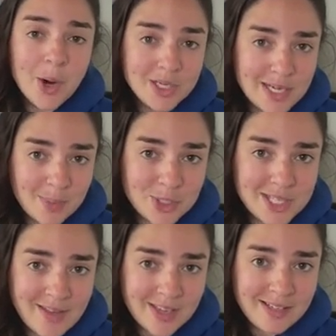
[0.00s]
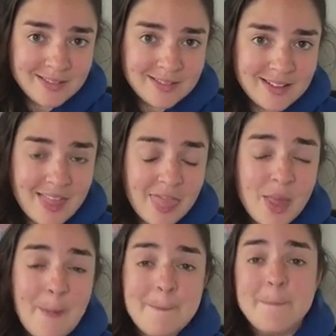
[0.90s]
Part number 7,
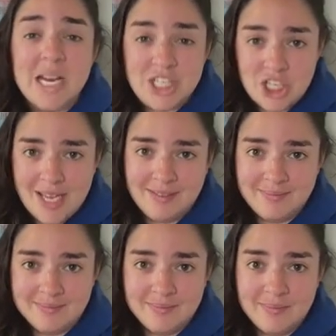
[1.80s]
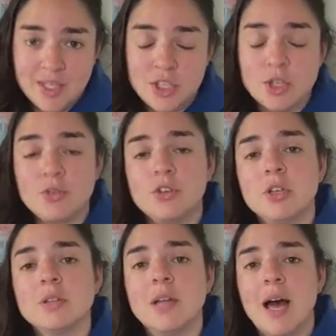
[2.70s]
the budget. So
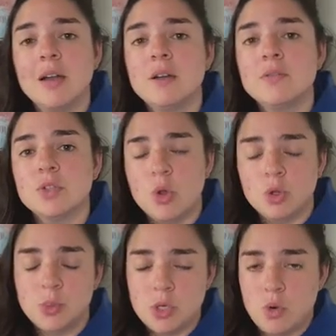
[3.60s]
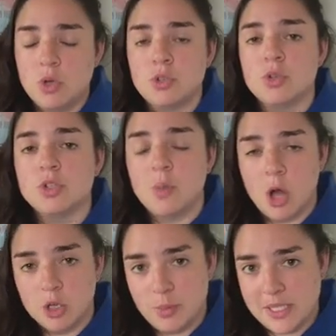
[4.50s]
for a lot of solopreneurs or
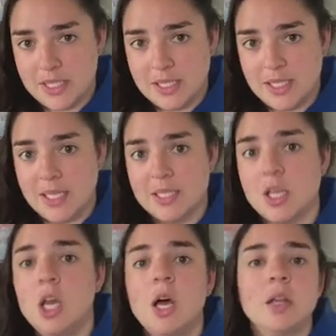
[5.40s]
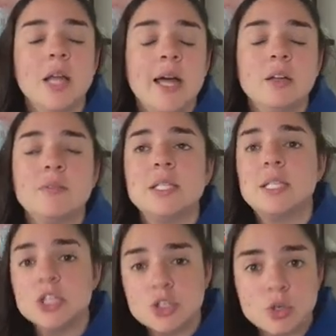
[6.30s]
smaller businesses, a lot
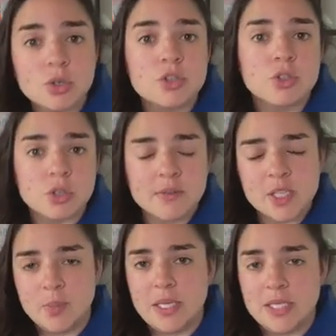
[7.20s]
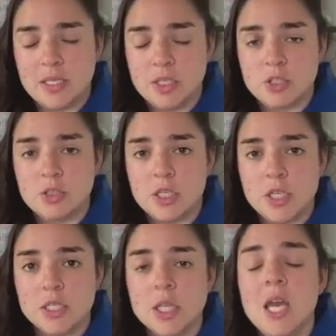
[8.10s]
of digital service-based
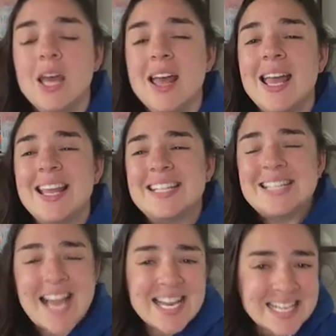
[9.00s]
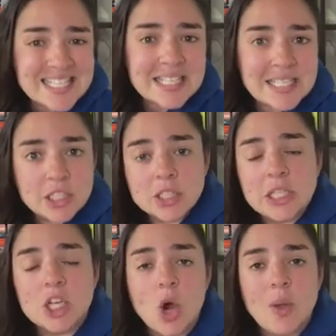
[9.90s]
industries, it's not
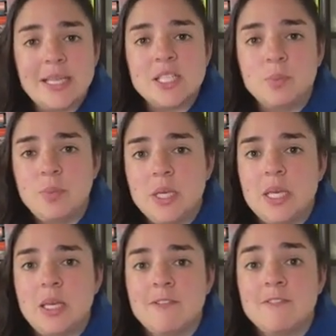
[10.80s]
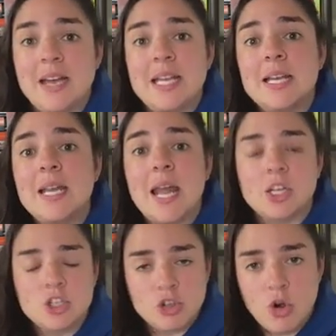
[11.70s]
necessarily going to be
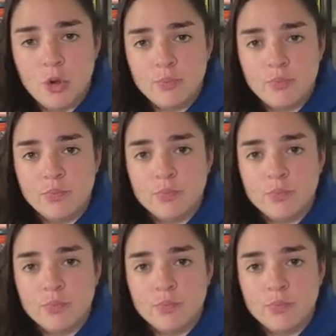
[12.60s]
financial.